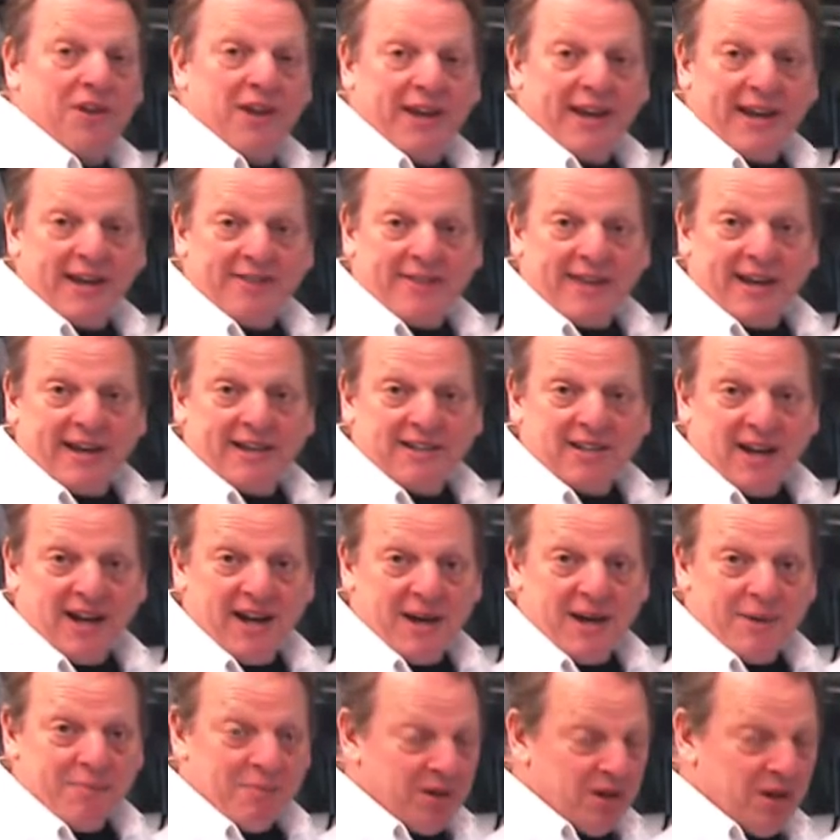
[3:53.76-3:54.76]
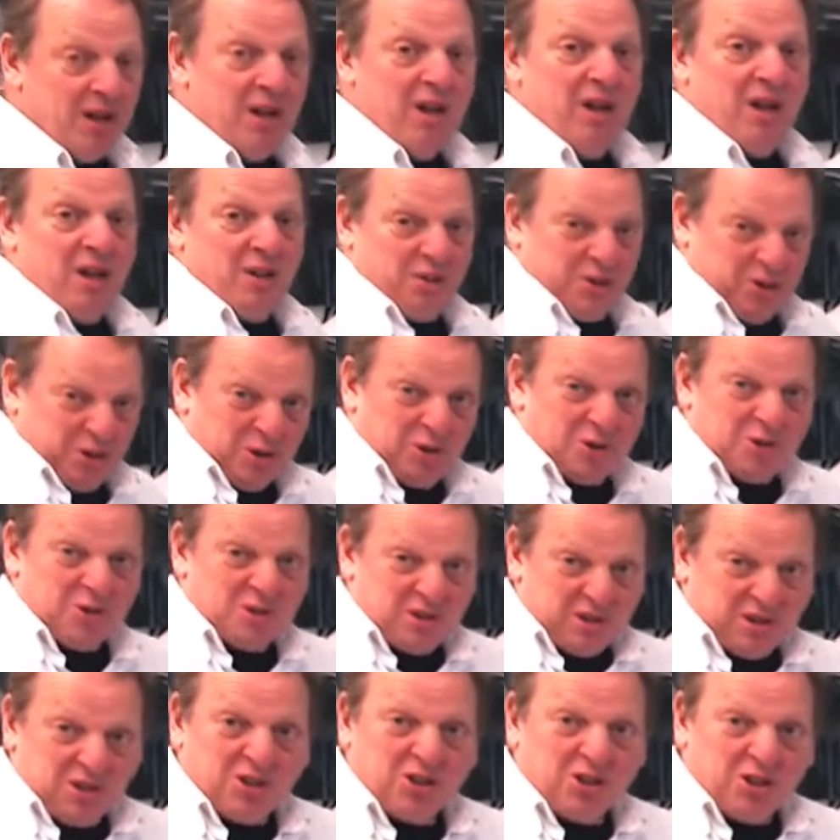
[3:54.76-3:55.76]
at that time, those
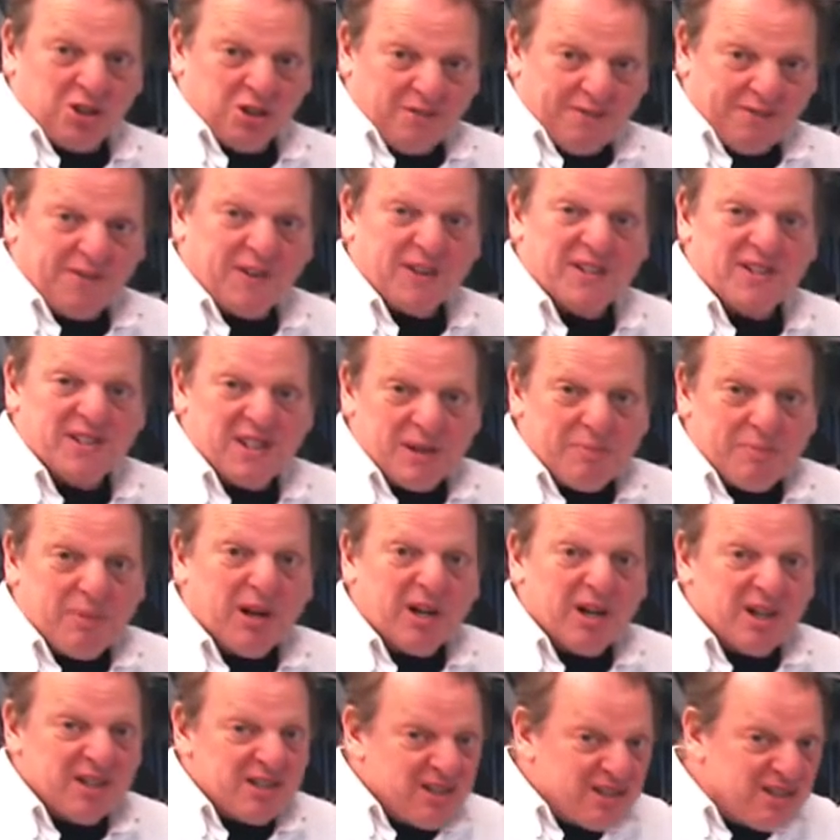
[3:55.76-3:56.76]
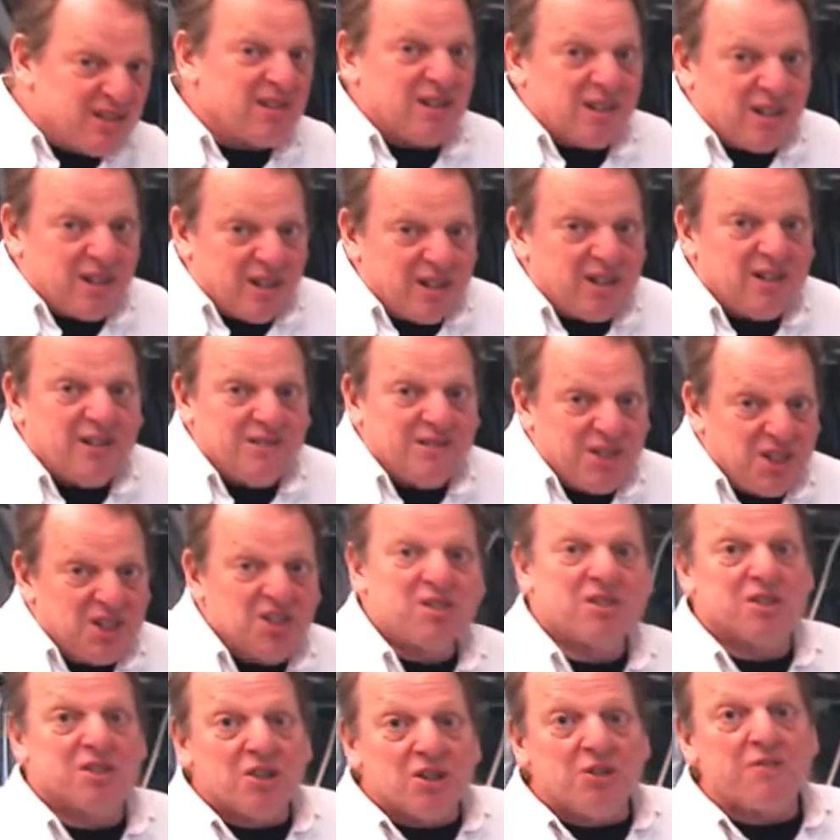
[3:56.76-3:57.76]
little fuzzy buds are just
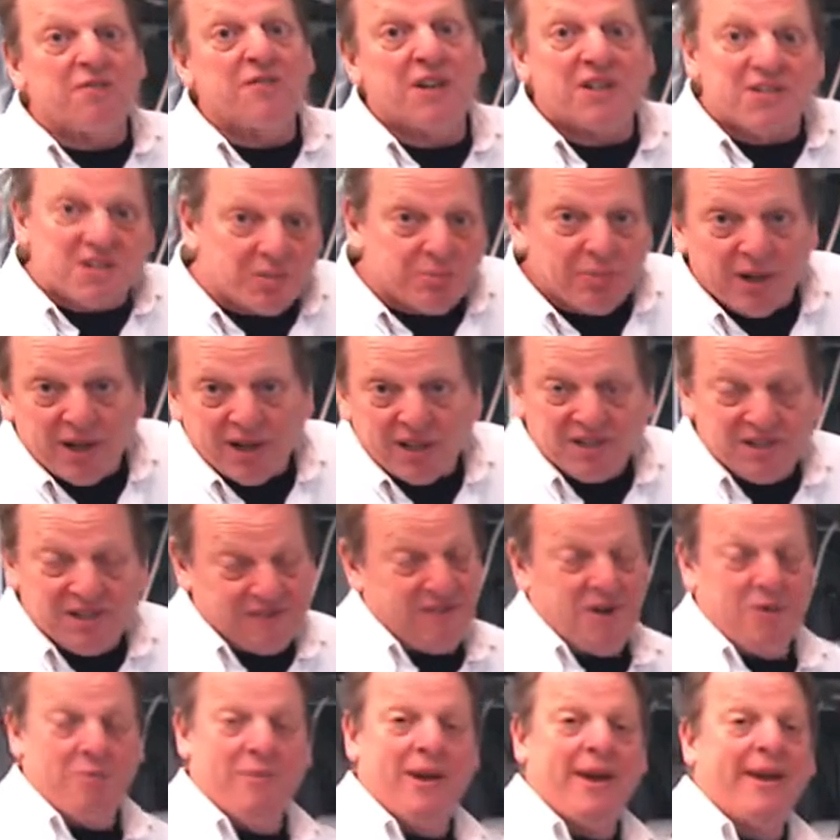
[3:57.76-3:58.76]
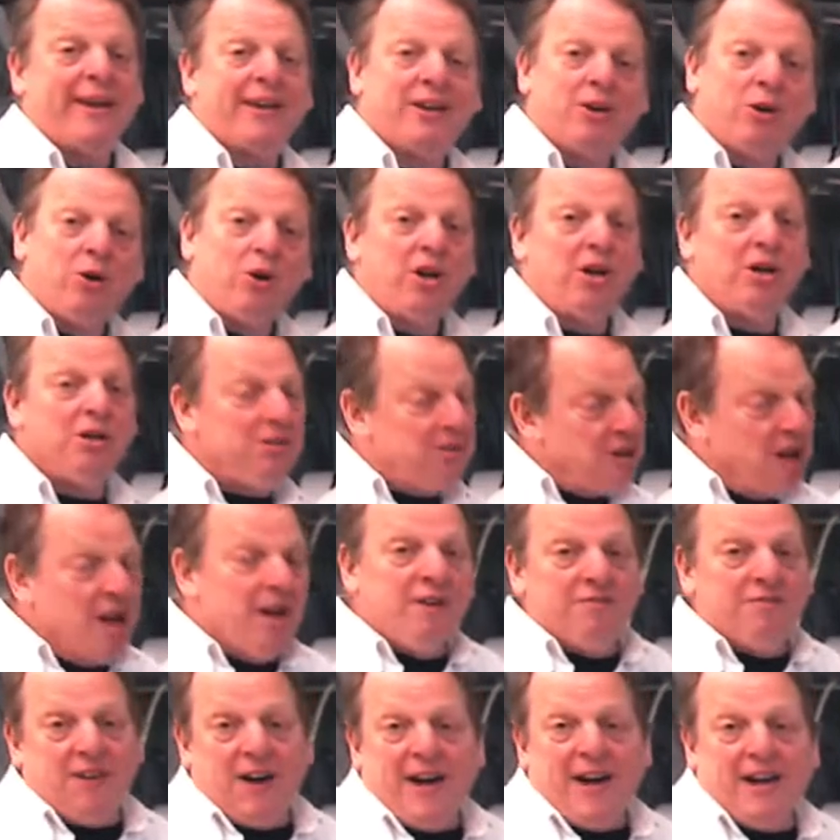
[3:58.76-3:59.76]
little fuzzy buds. If you're making oil,
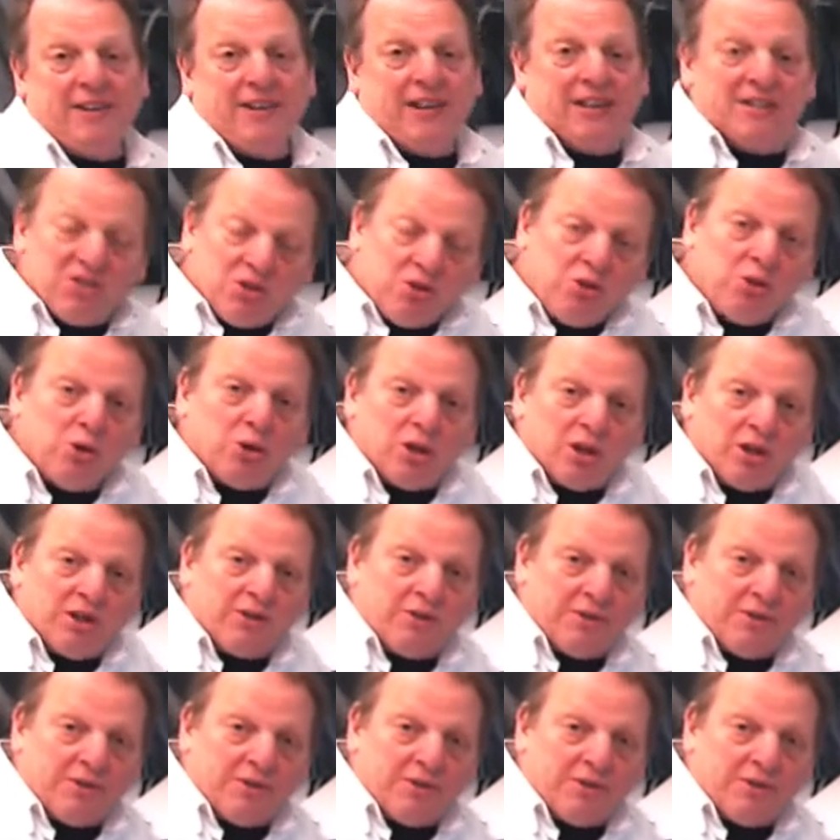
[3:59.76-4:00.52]
fine, that's cool.